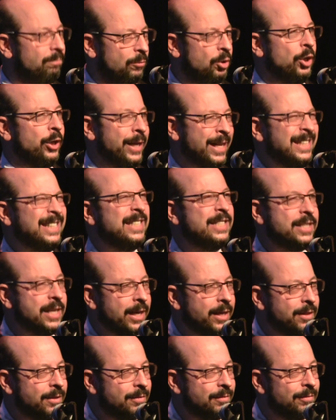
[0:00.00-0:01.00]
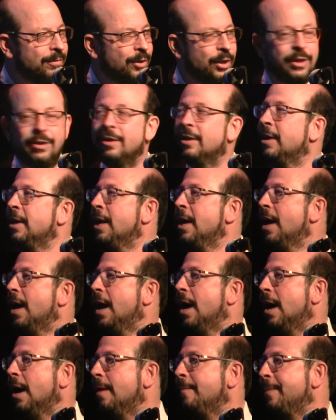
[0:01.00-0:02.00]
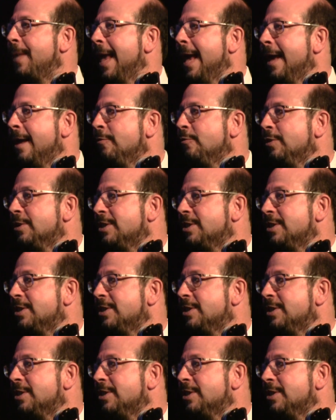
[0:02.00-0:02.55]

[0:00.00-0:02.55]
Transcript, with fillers: Good instinct, right? Um, and